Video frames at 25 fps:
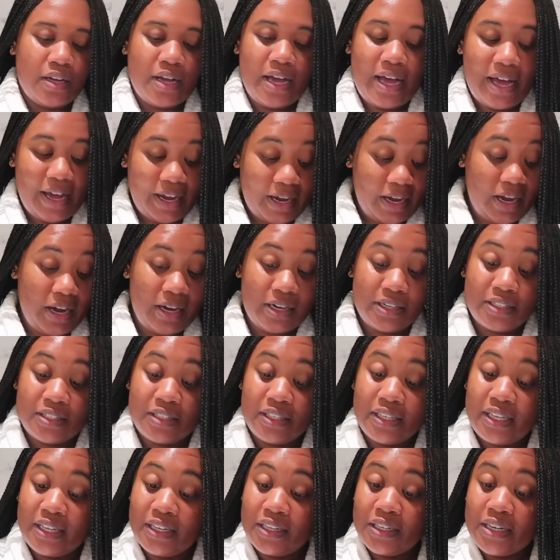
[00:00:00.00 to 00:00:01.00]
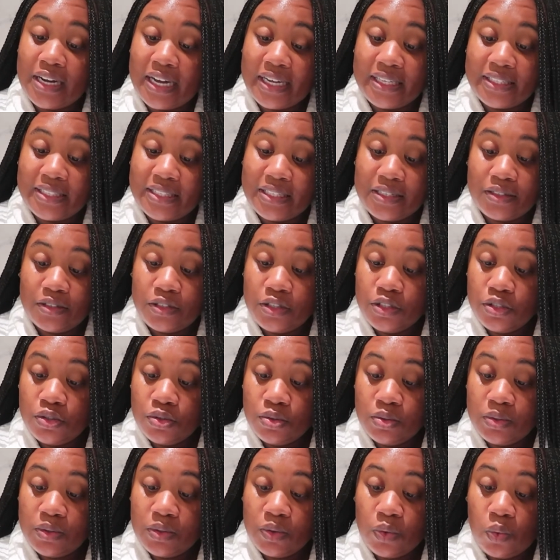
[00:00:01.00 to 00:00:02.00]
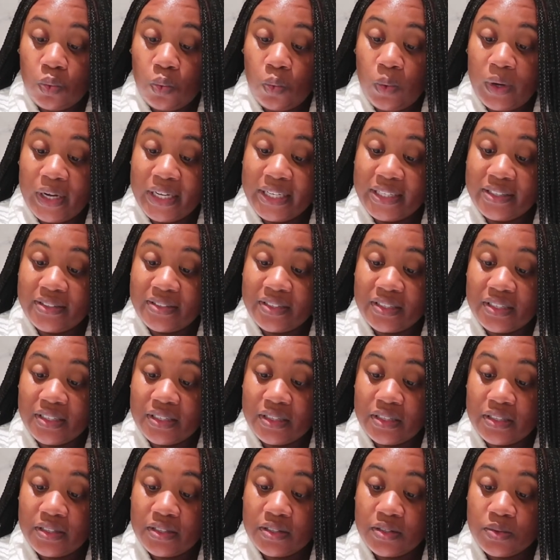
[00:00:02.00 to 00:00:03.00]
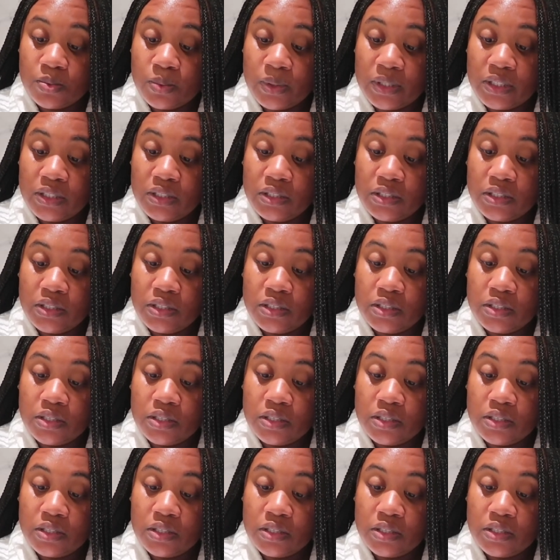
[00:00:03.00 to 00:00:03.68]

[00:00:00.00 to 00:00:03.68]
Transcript: I honestly could not tell you what is in this one,